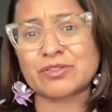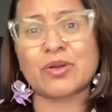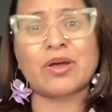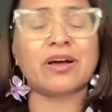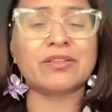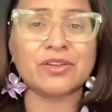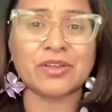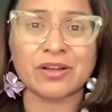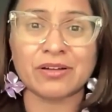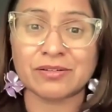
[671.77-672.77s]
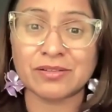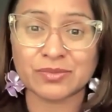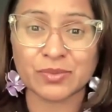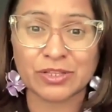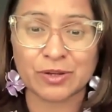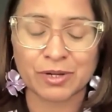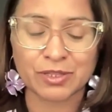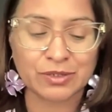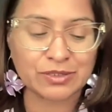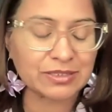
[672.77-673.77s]
or other young girls with their
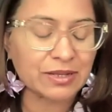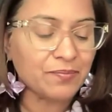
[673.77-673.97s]
mothers,